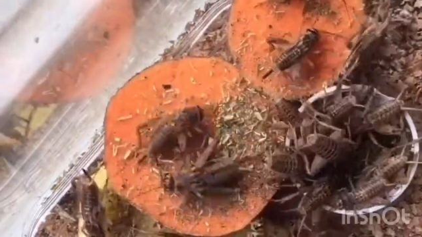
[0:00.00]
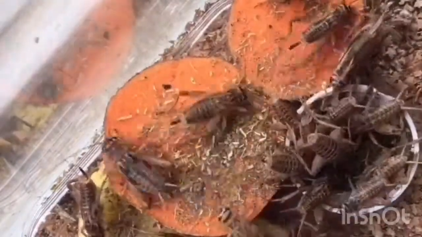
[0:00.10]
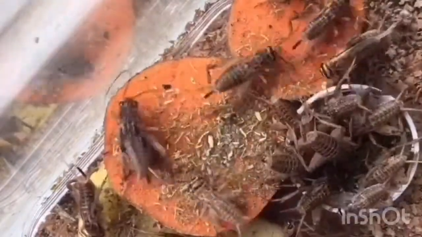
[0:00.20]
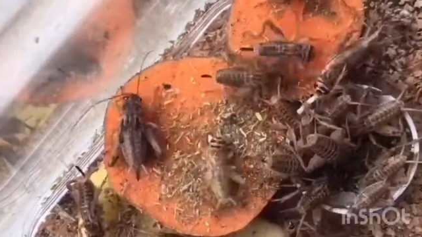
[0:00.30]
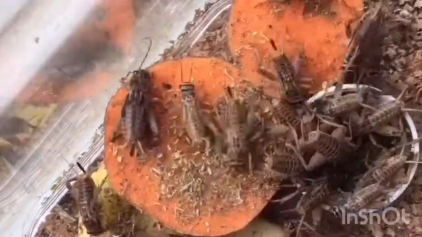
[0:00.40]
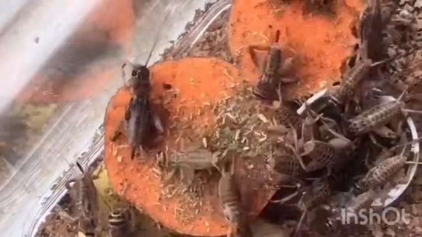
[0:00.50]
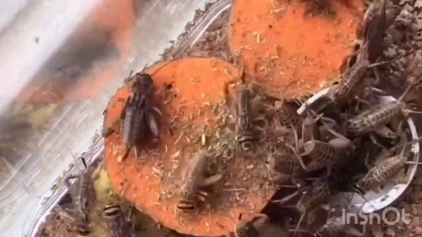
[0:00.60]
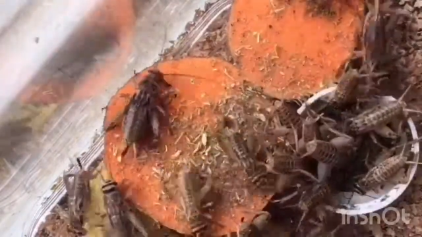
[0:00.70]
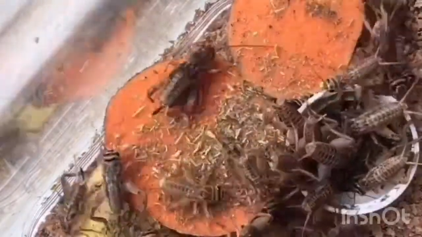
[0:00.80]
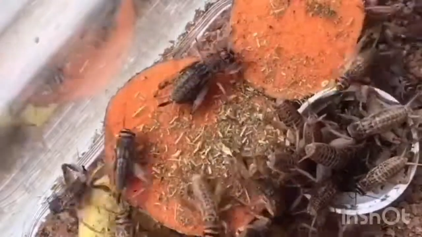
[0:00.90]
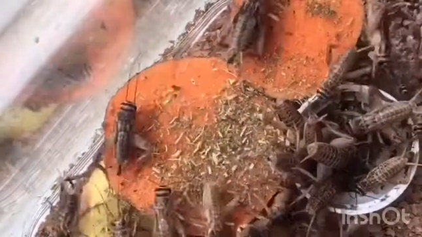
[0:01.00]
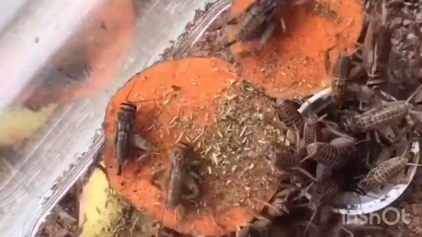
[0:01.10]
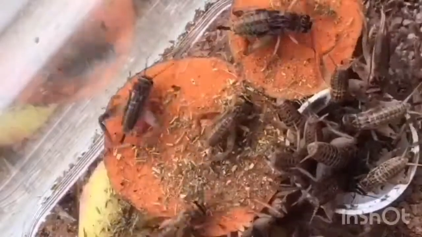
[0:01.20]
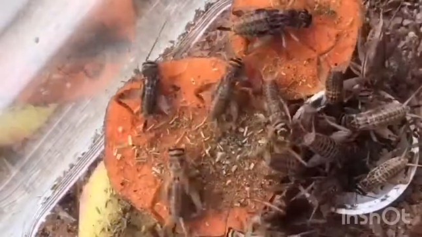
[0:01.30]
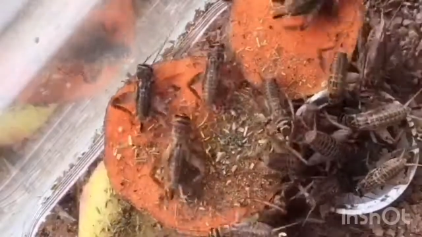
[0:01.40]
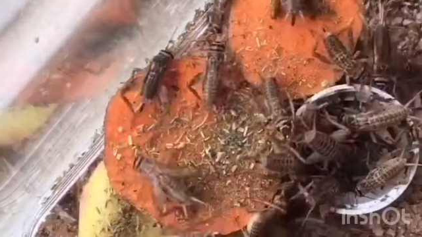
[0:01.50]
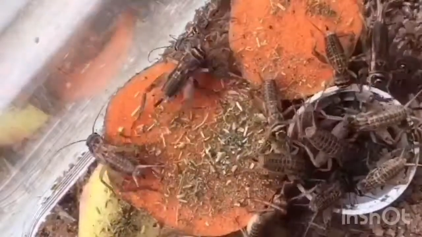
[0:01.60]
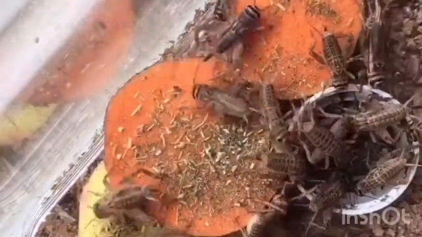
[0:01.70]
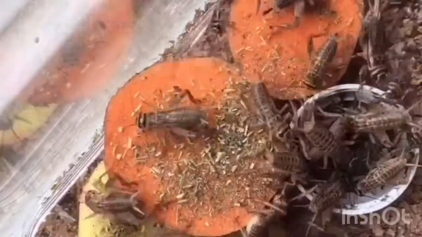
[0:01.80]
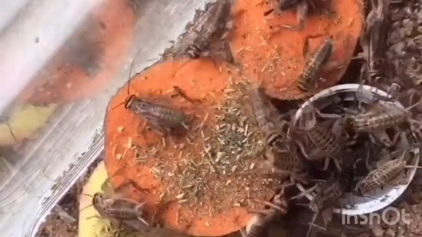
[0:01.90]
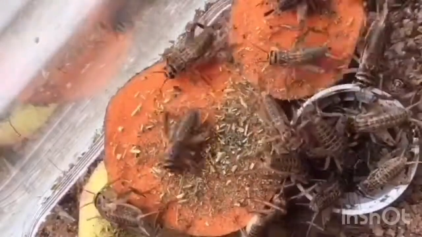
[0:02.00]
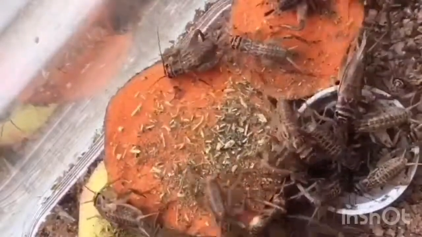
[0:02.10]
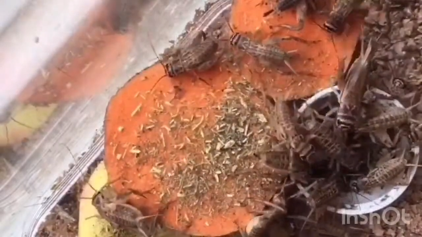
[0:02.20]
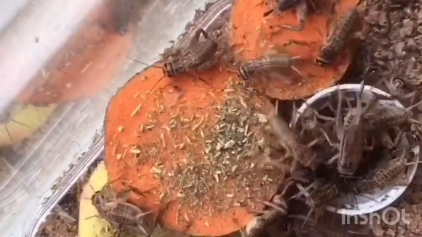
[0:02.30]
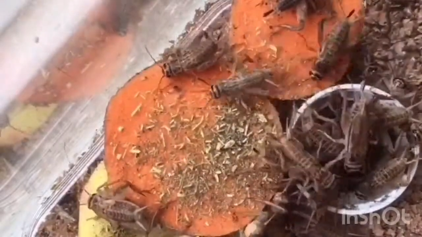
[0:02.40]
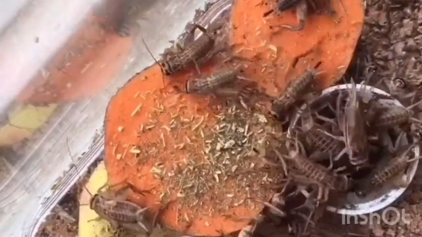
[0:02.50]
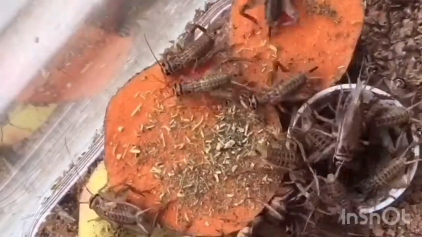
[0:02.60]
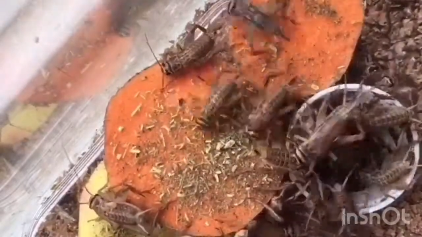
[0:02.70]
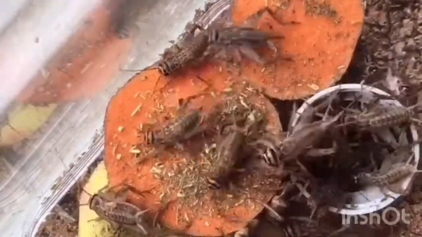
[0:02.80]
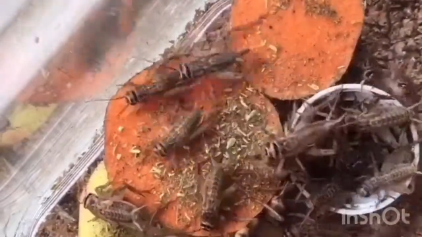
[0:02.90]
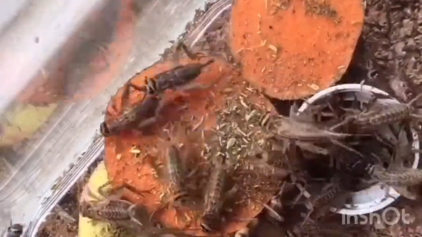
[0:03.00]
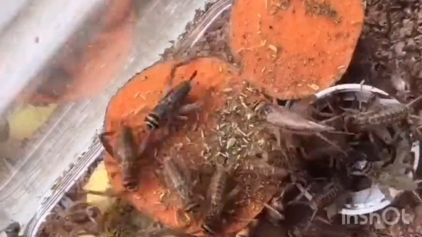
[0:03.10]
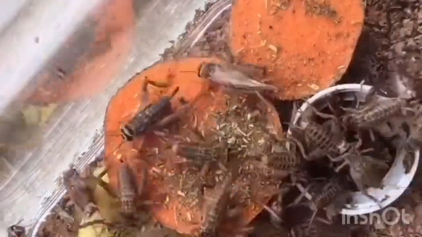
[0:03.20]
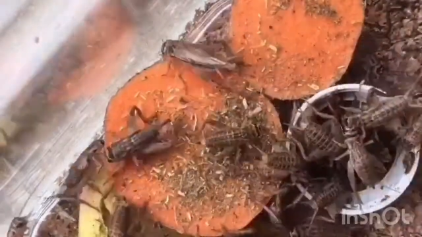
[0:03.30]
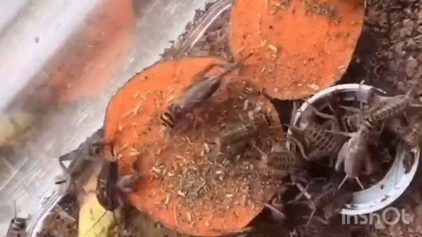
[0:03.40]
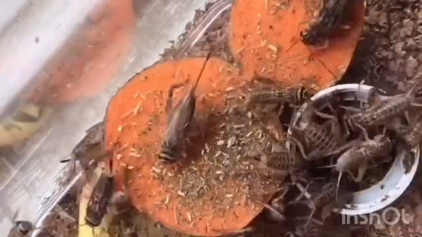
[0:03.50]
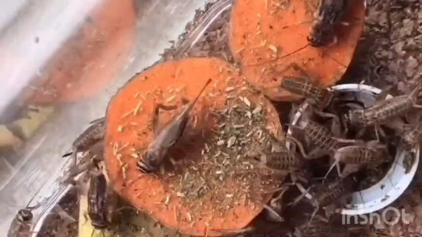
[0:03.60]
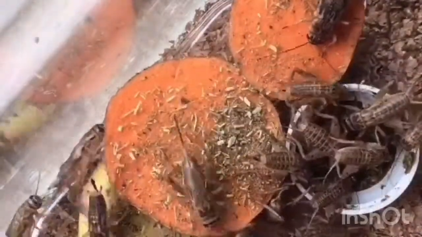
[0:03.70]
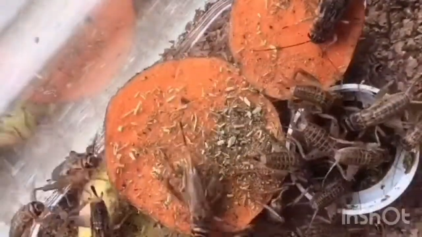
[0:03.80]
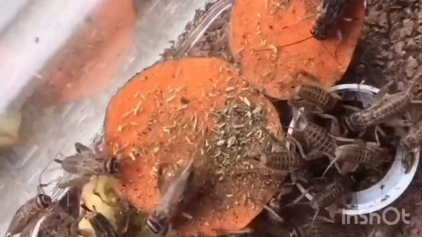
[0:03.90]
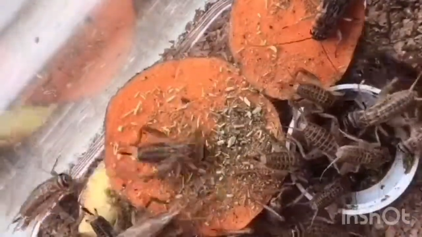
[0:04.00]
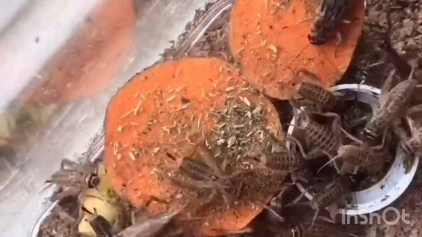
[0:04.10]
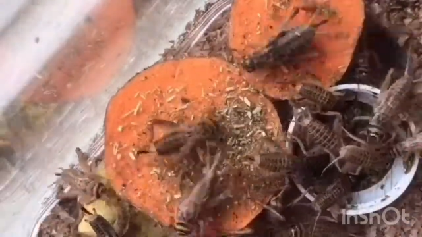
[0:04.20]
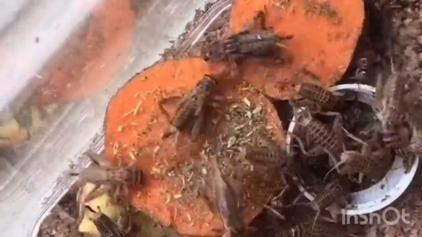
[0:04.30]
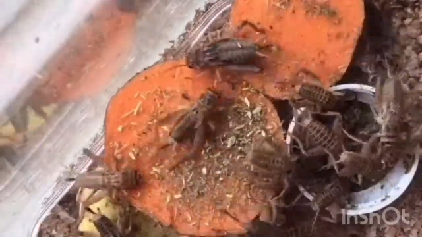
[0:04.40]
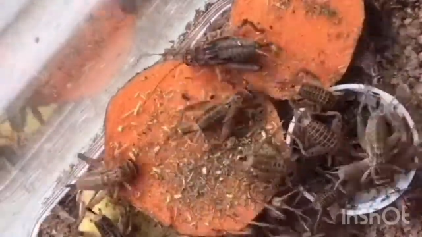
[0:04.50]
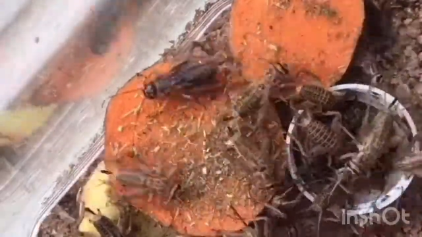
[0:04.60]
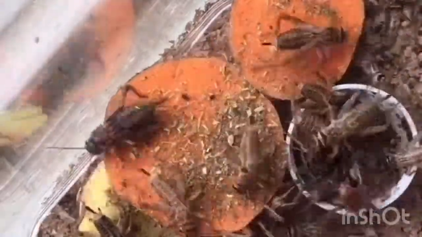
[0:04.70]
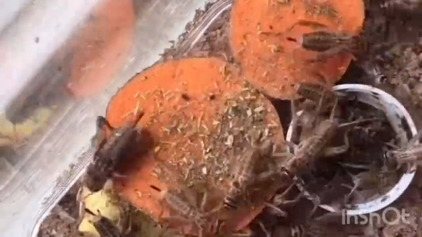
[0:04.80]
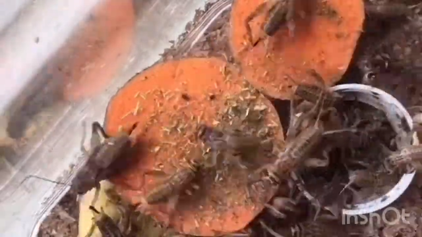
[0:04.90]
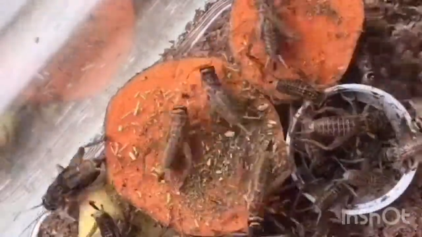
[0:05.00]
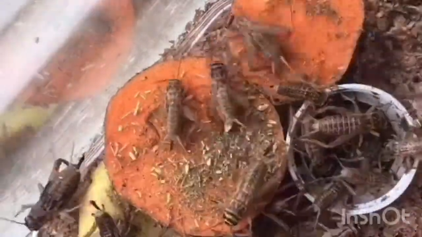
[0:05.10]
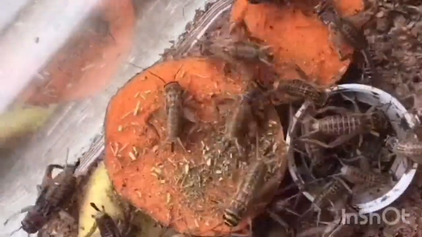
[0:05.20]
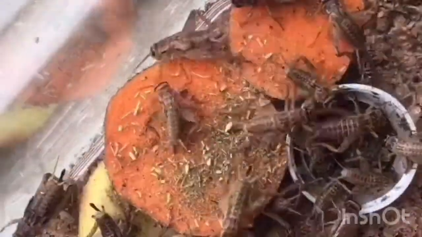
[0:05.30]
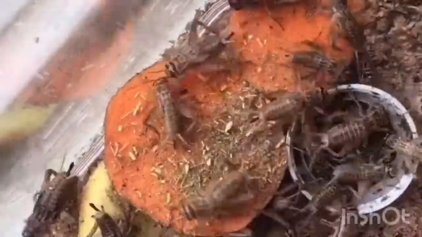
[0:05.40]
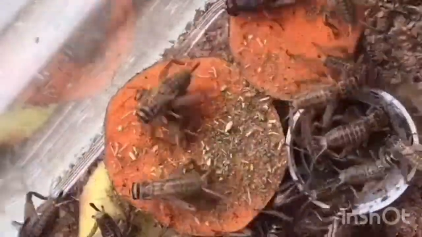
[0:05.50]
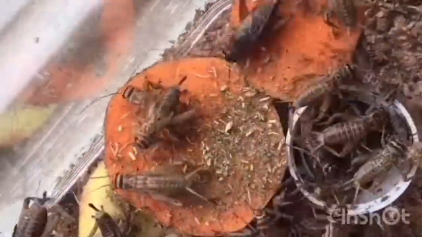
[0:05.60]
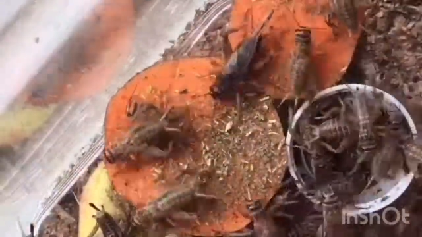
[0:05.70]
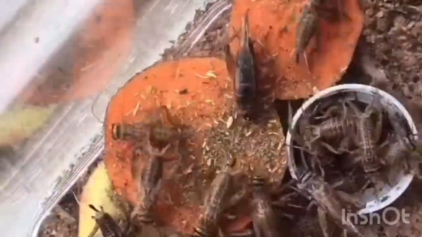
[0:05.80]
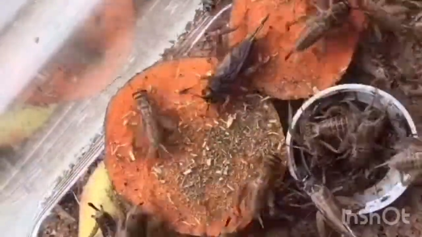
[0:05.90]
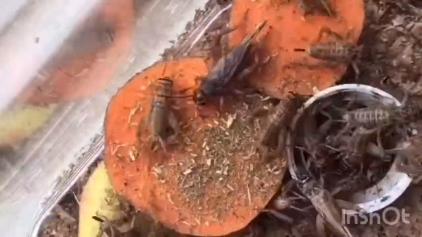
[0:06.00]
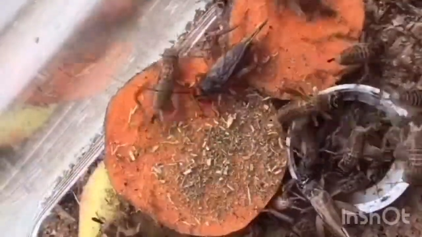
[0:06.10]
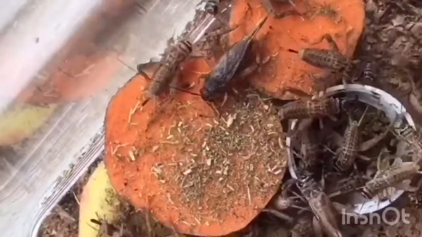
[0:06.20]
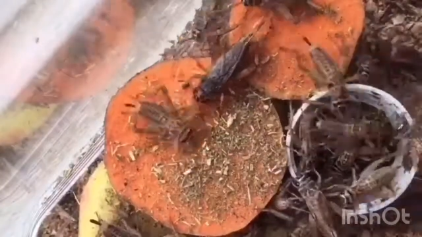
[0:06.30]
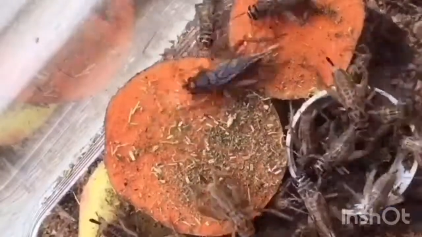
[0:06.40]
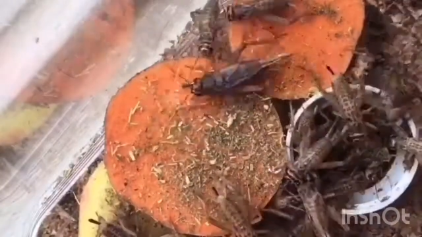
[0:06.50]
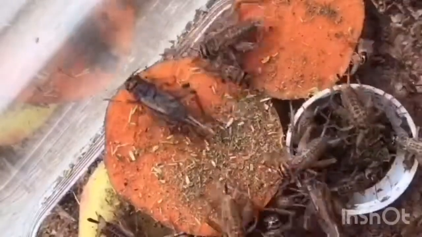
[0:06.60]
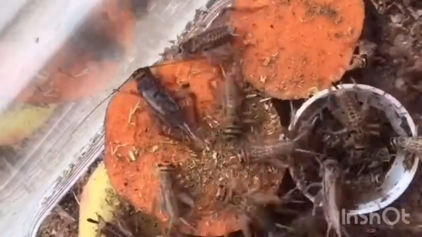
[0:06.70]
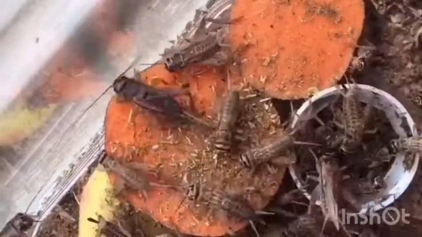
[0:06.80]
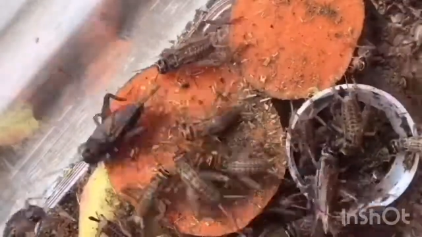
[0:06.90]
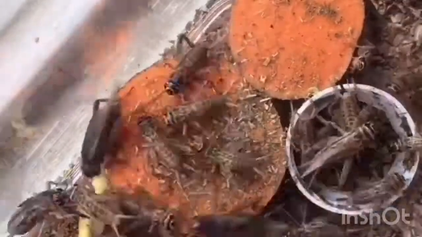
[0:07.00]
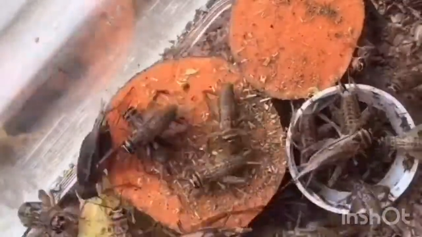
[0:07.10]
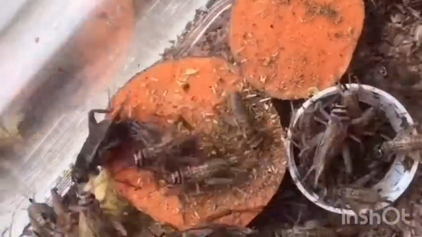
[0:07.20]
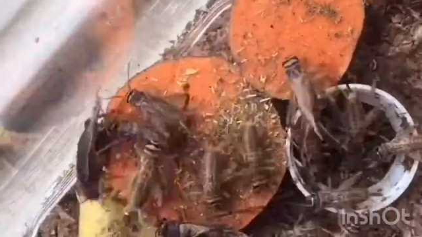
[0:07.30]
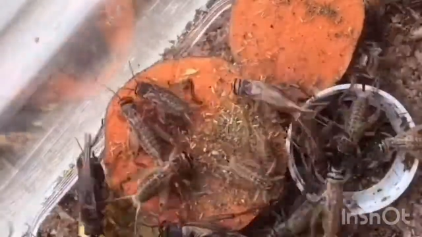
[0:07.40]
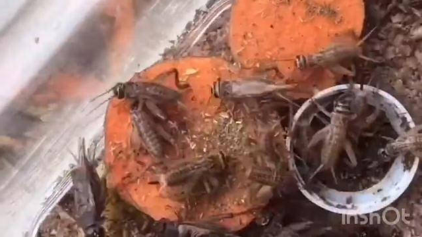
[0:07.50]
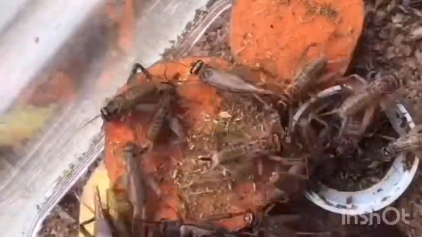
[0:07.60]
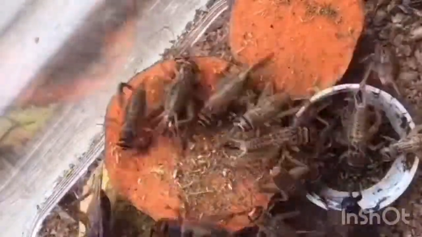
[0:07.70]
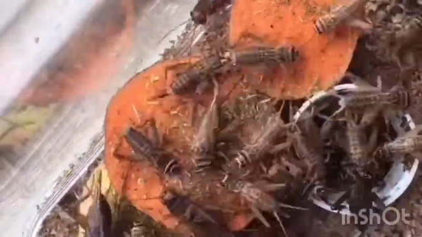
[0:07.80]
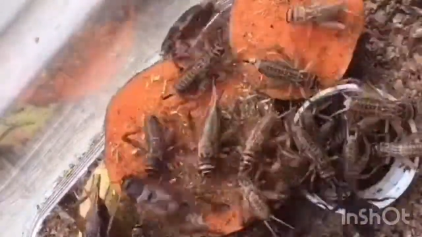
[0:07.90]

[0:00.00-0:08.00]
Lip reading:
[unreadable: no face in view]